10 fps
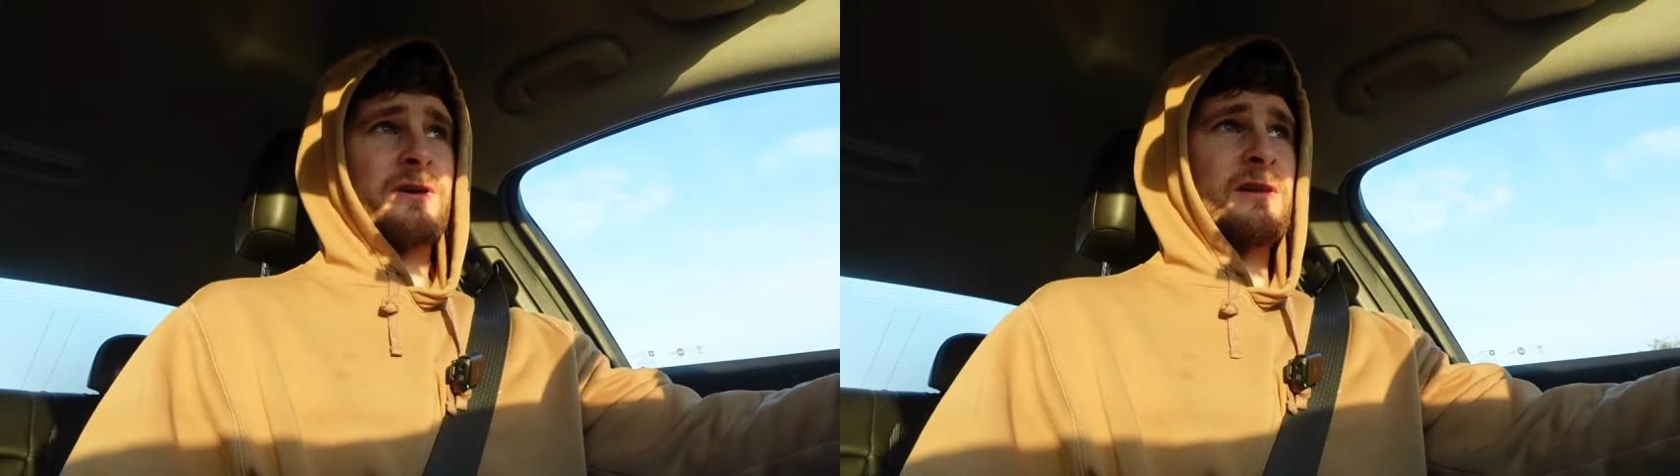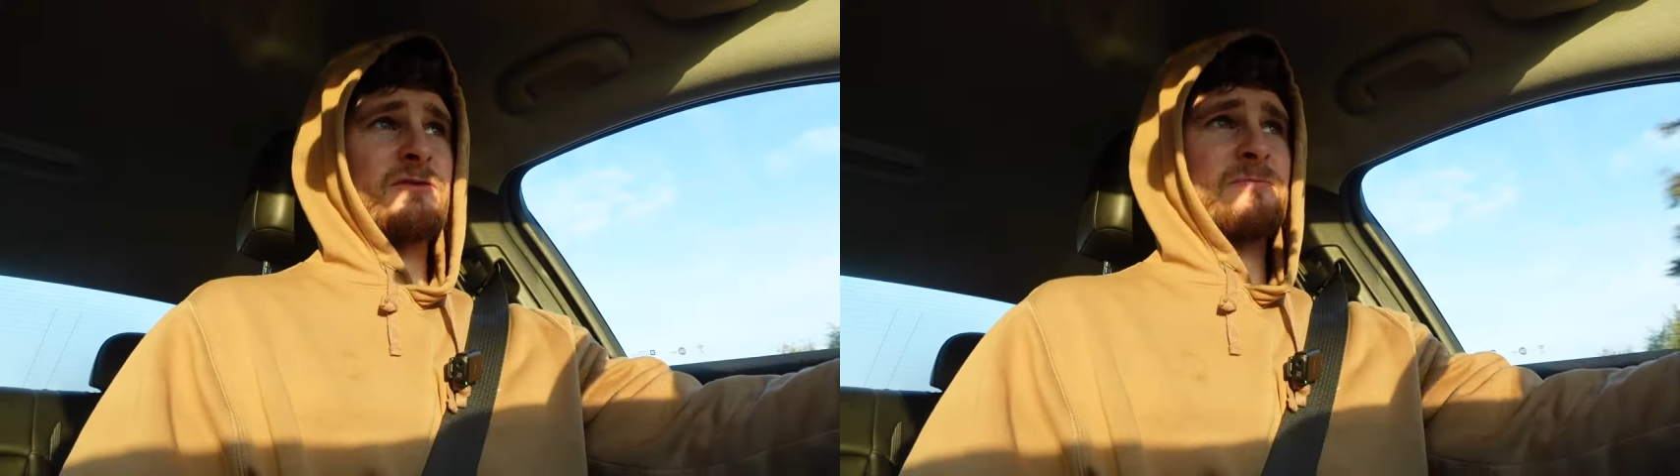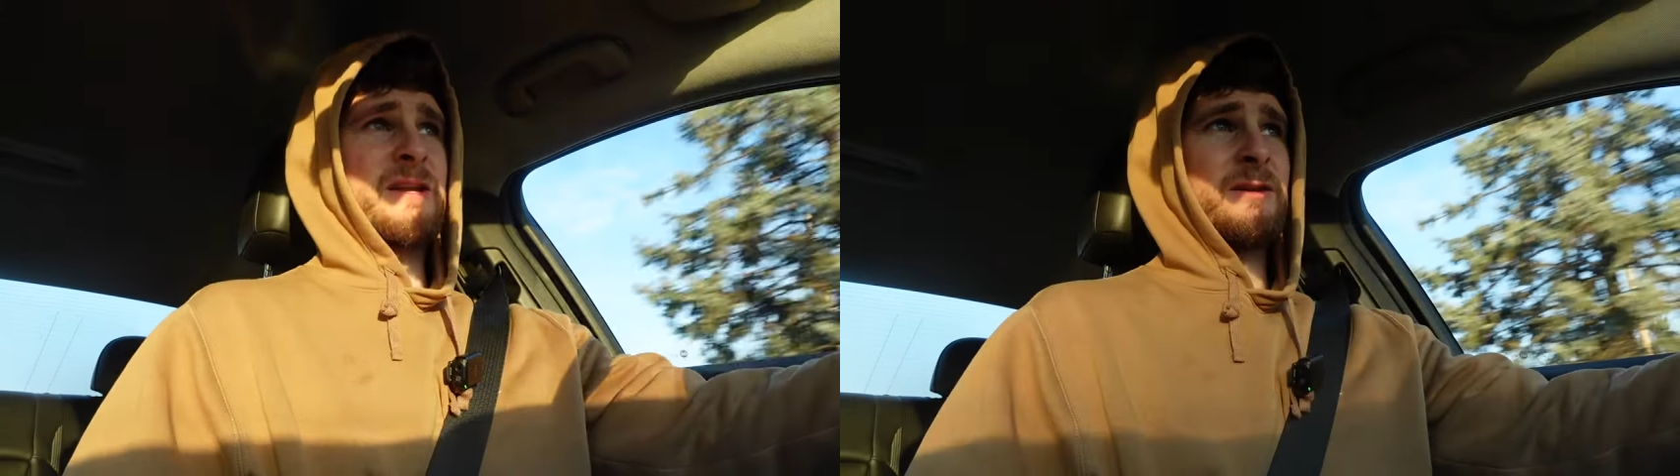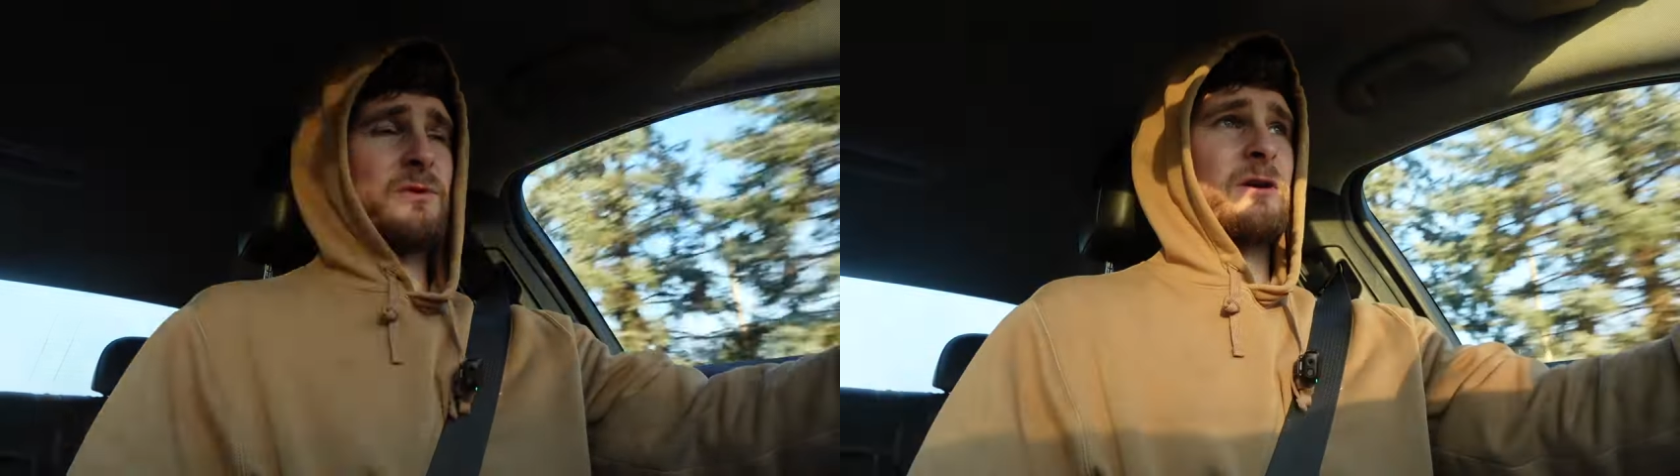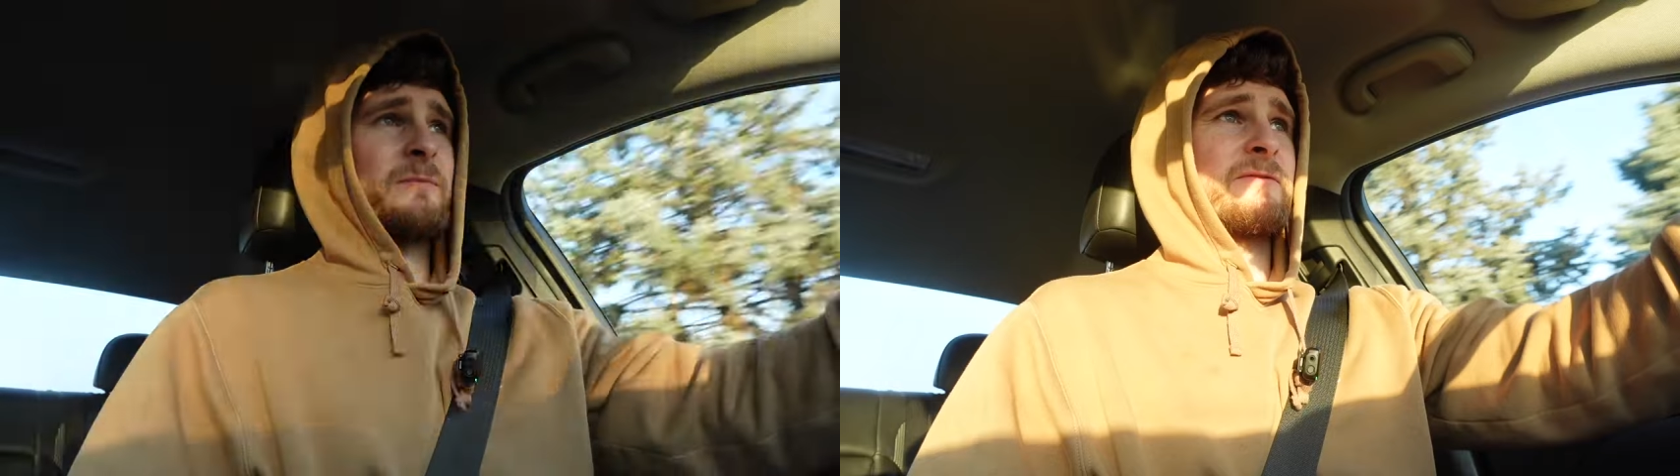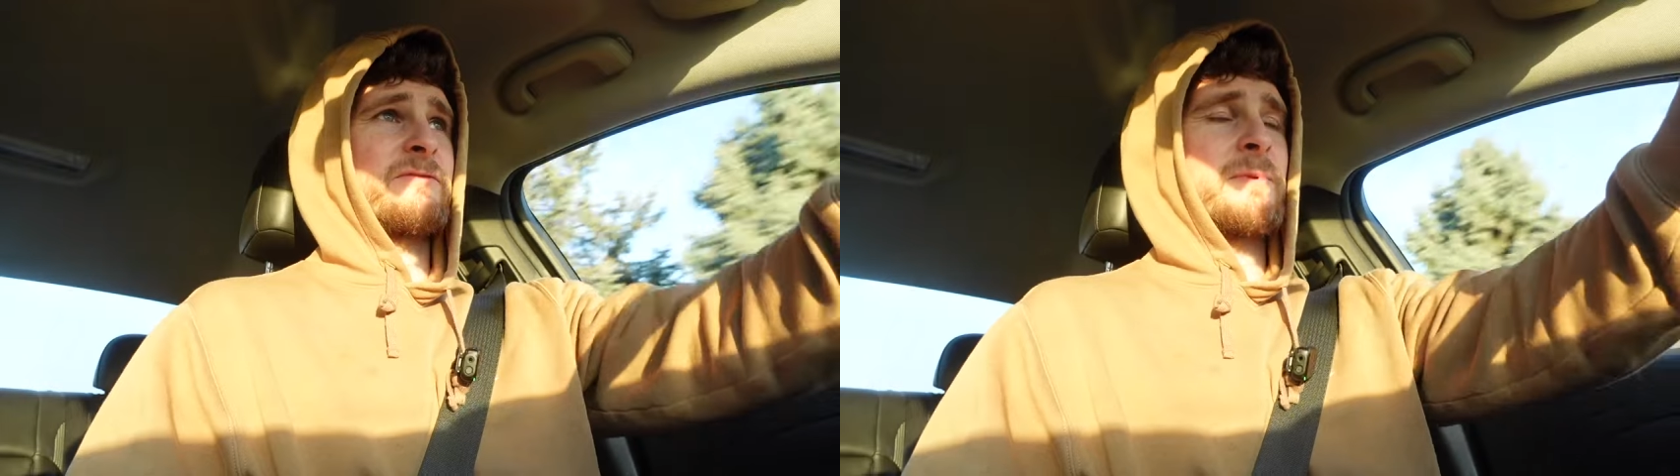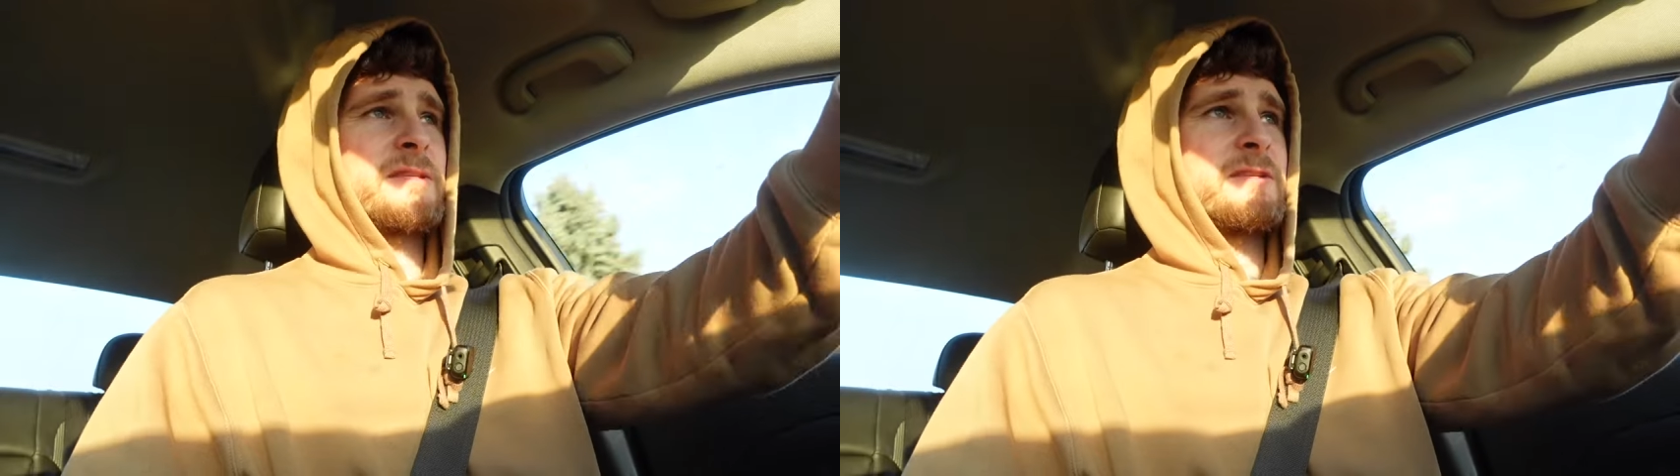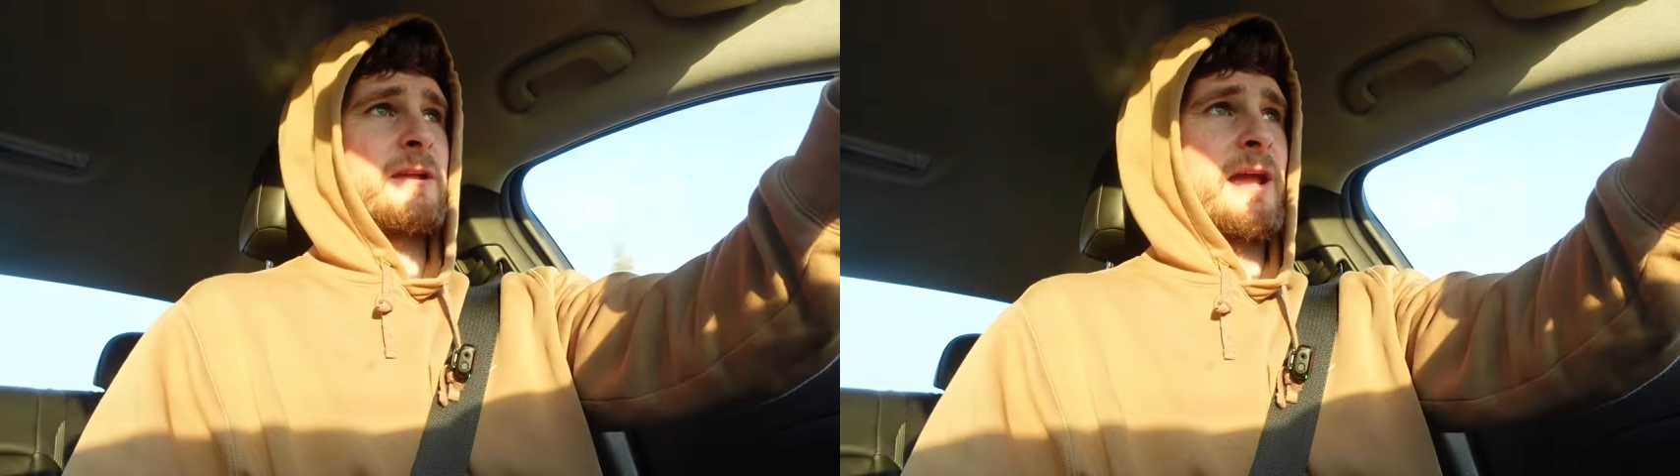enough money will come in from
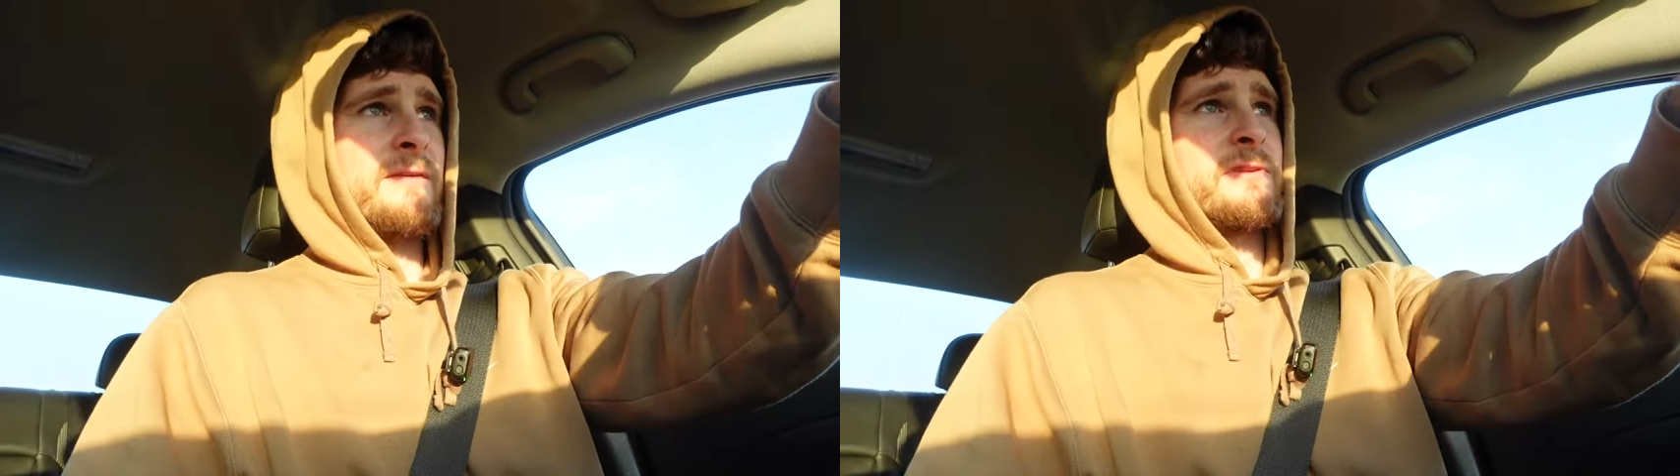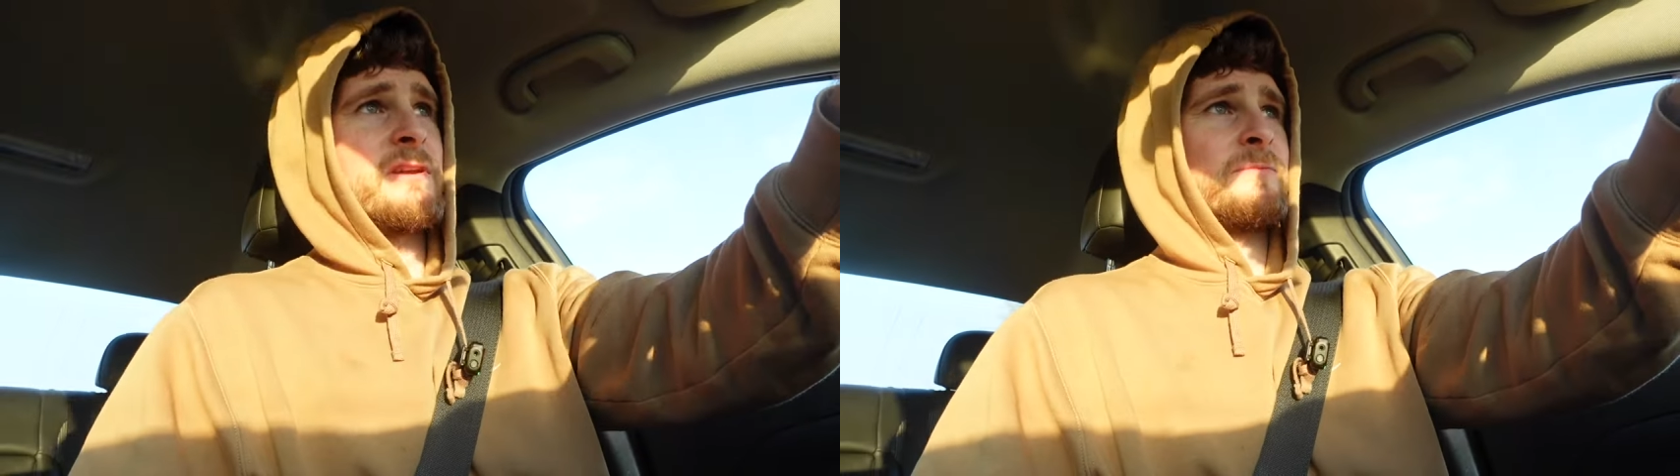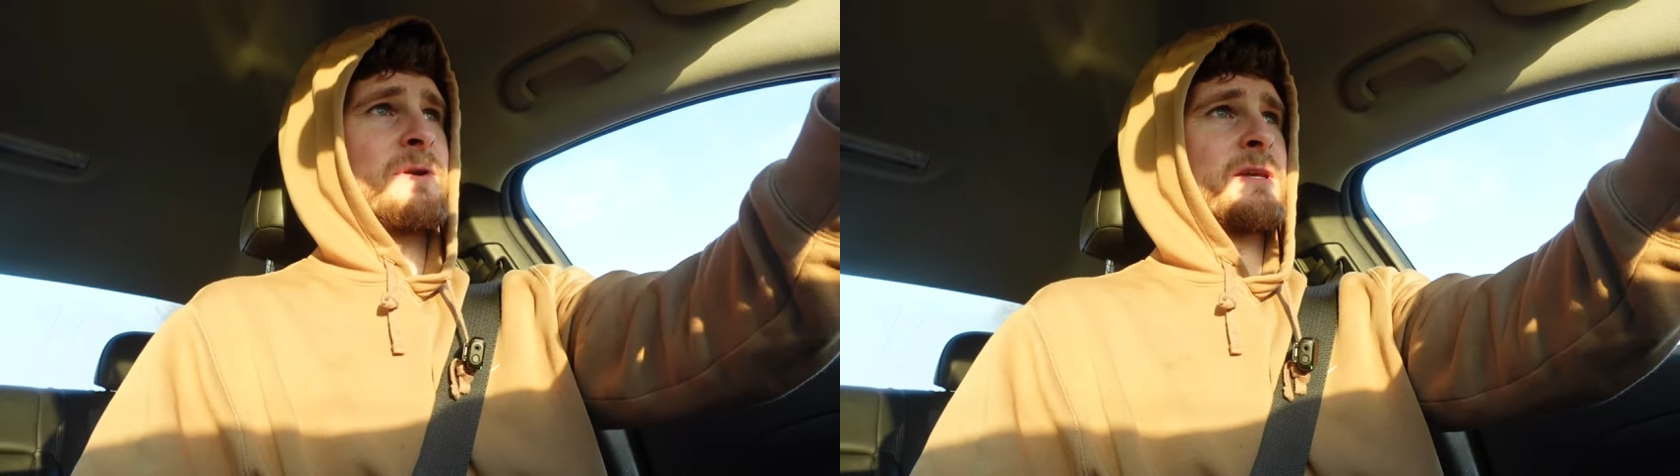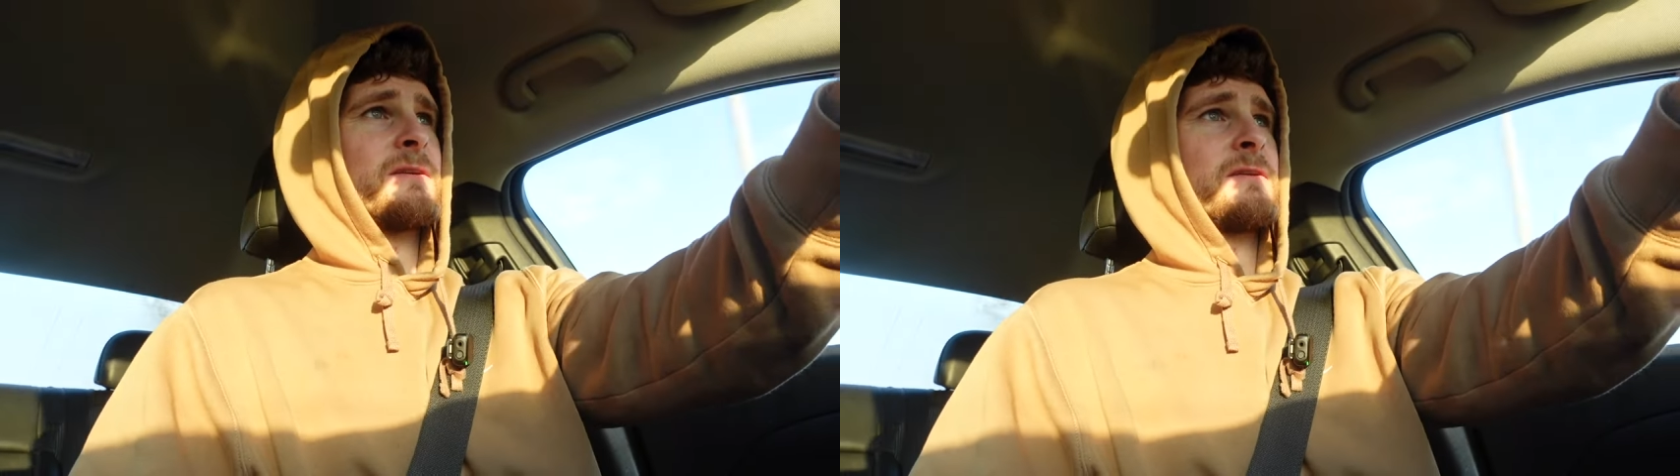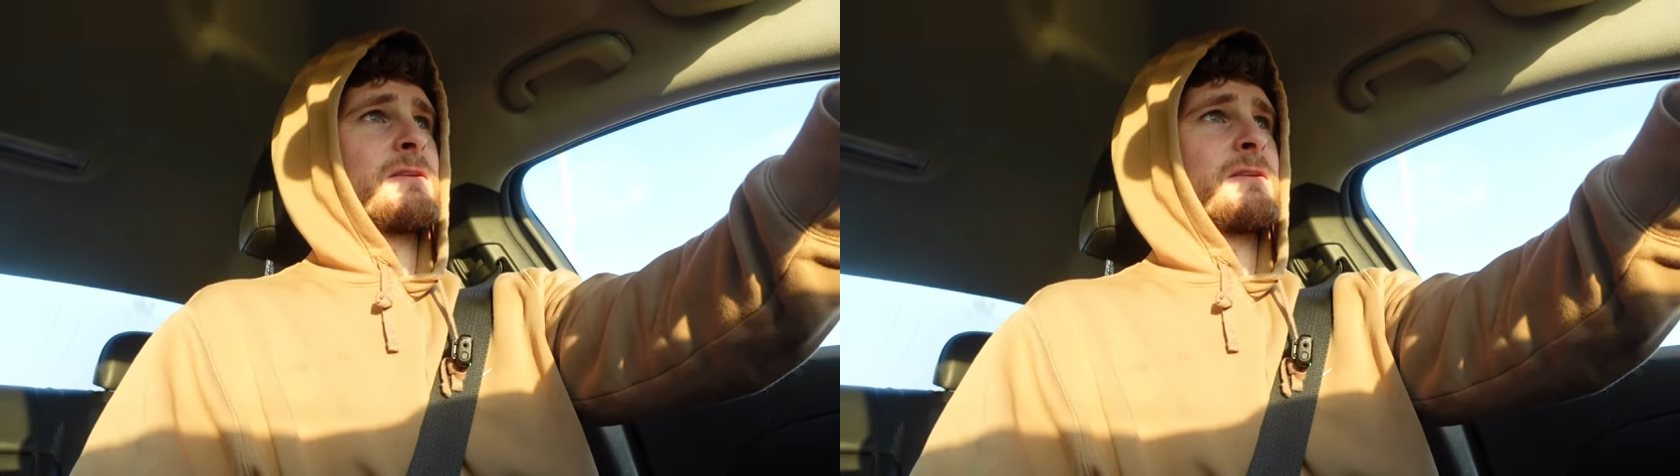it and I have enough money.